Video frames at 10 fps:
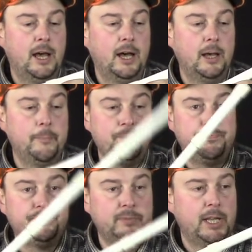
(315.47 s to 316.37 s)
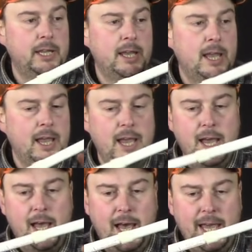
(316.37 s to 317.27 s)

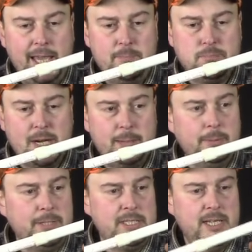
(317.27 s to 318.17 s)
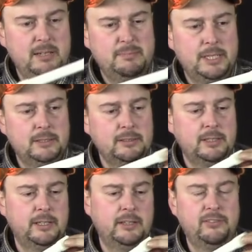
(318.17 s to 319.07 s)
I probably did
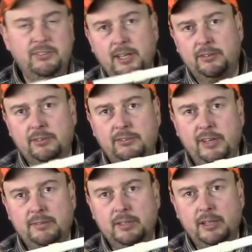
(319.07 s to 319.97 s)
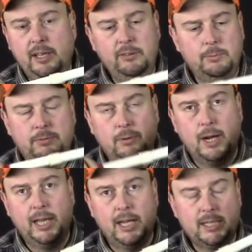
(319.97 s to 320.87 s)
about 6 or 7 of these
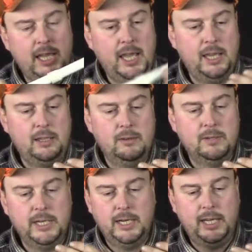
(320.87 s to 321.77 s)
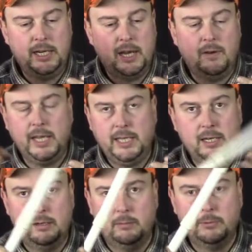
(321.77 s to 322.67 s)
before I got the hang of doing it, and now I
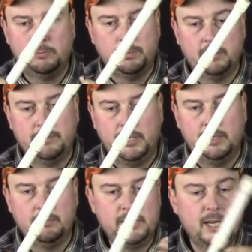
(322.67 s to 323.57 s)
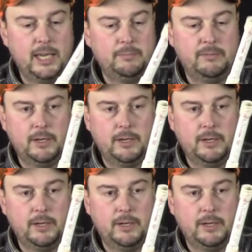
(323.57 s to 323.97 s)
get it almost perfect every time.